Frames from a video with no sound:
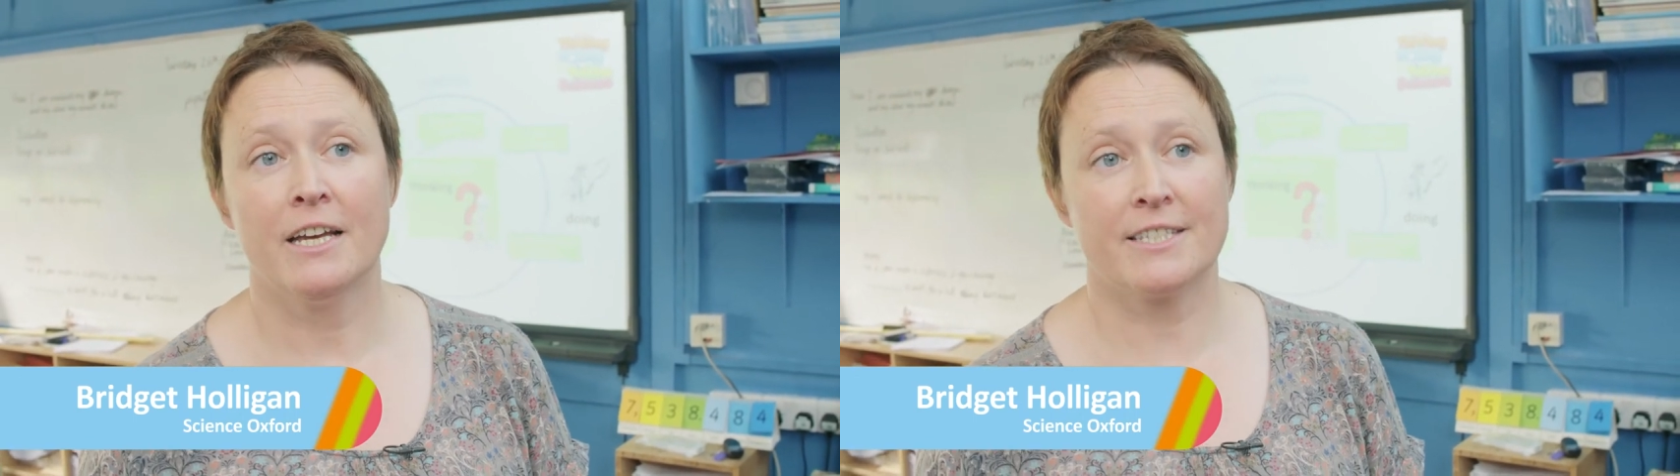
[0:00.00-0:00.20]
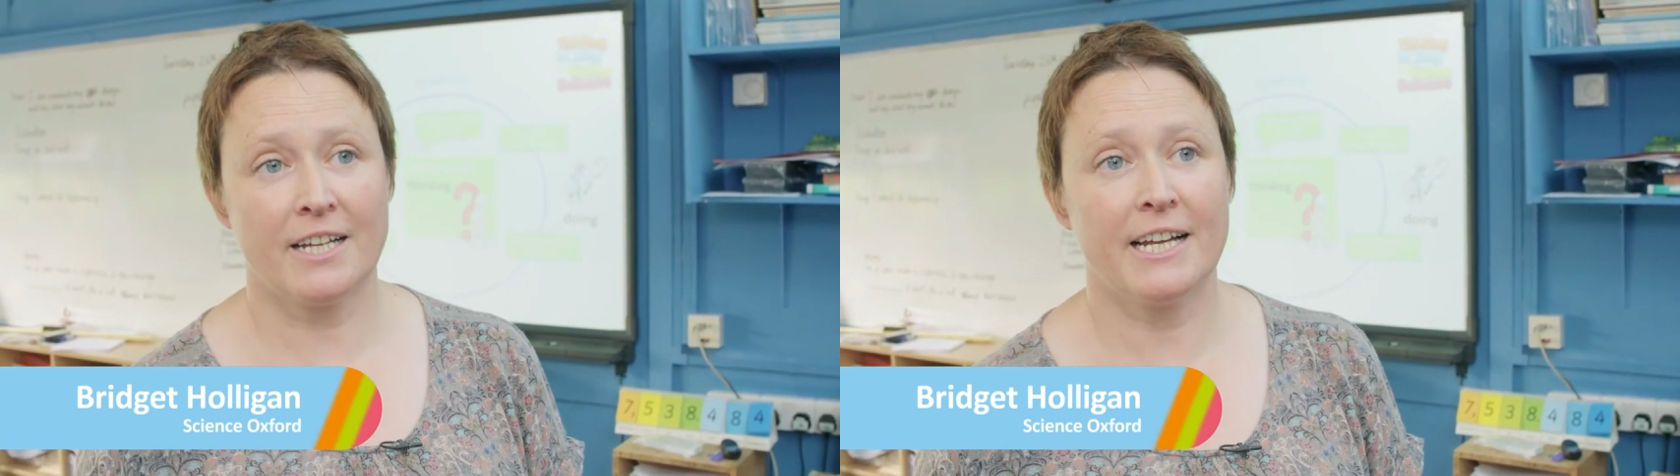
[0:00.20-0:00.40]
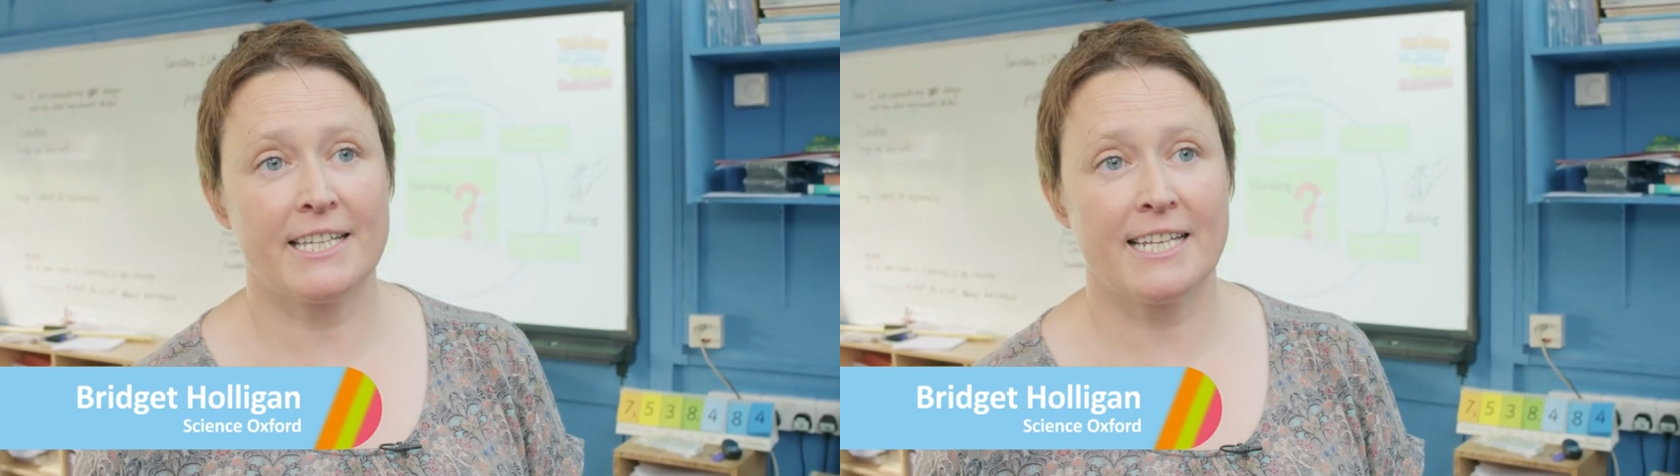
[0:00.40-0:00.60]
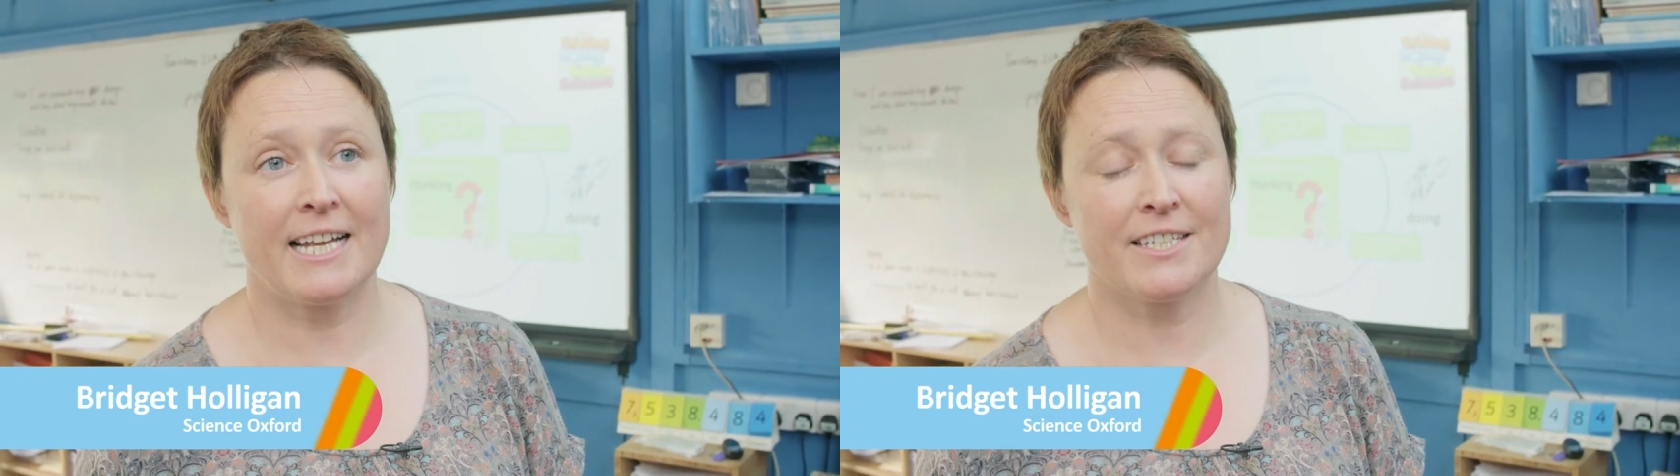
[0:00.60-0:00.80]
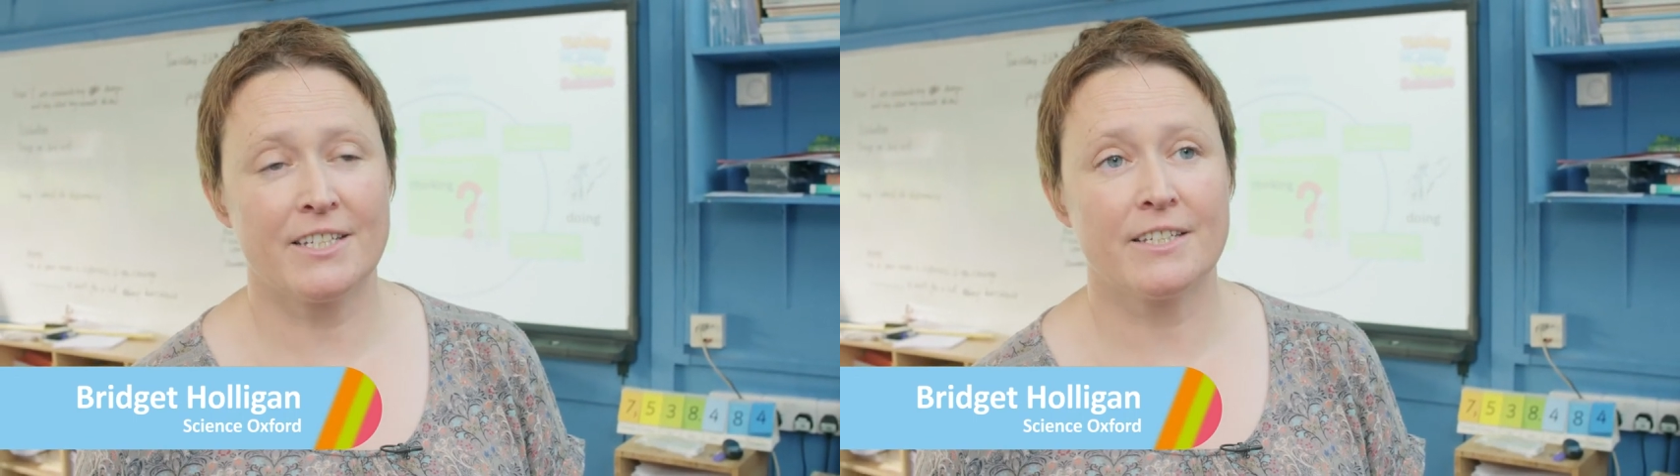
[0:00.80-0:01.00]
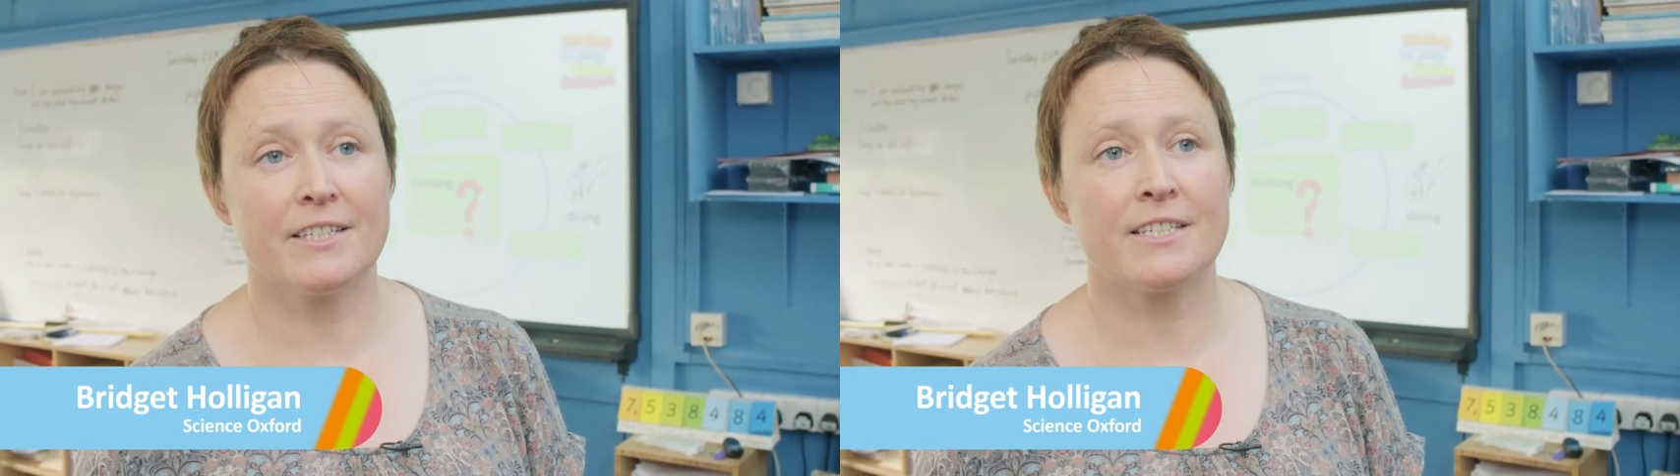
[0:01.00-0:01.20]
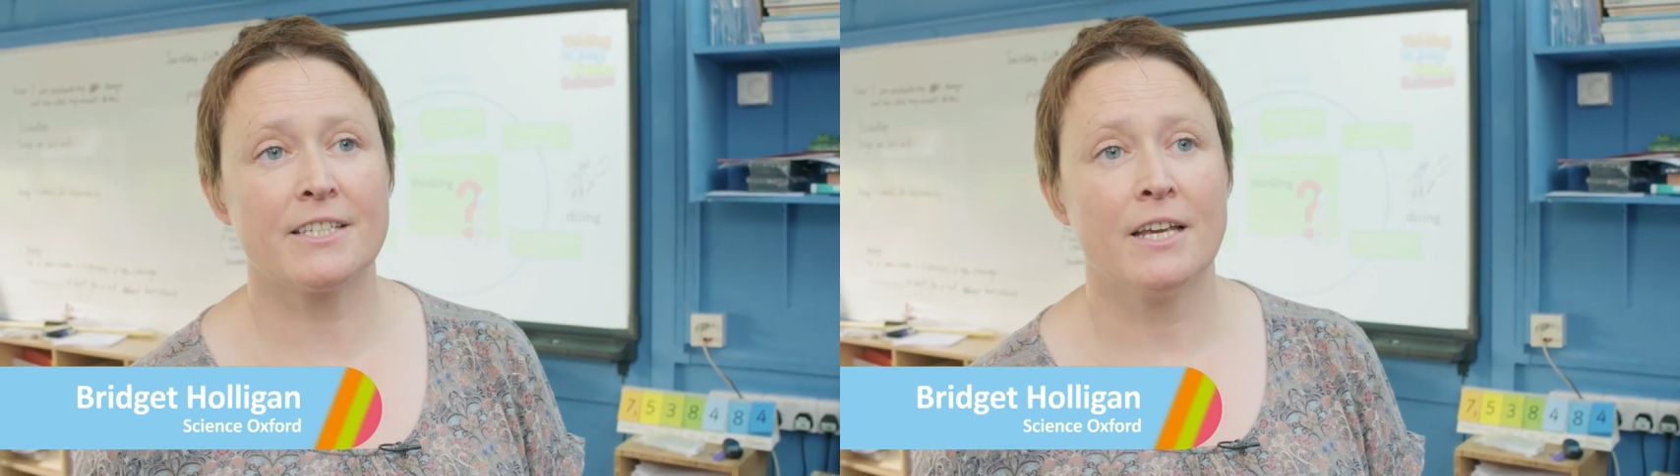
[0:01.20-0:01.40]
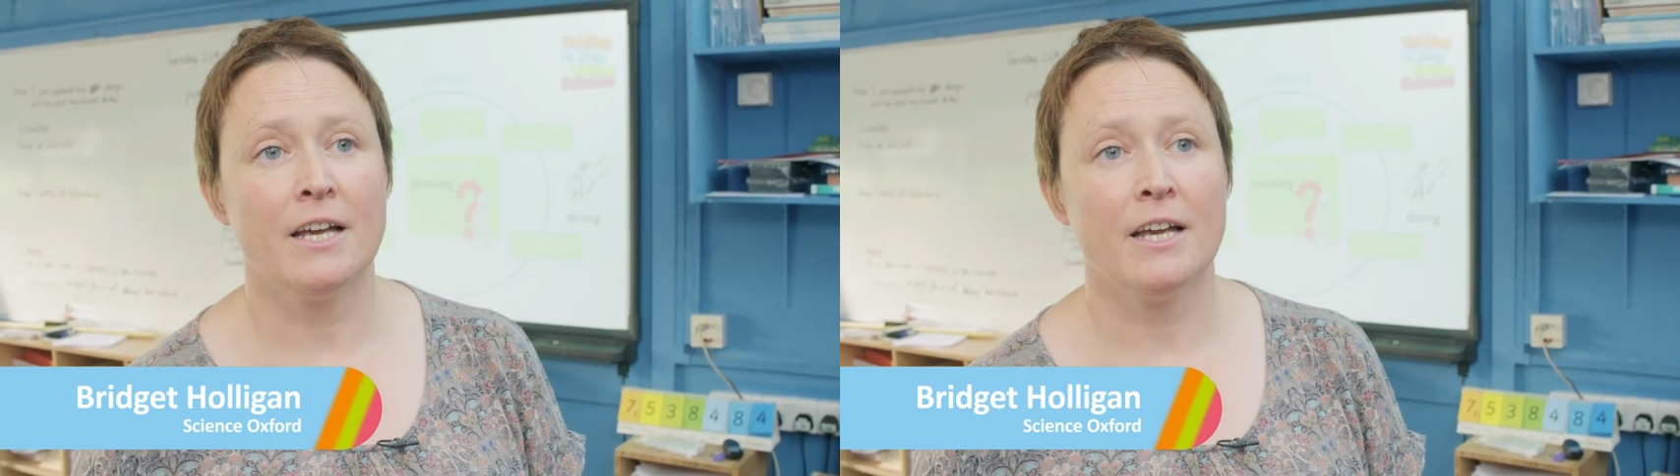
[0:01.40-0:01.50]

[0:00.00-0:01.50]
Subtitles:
science lessons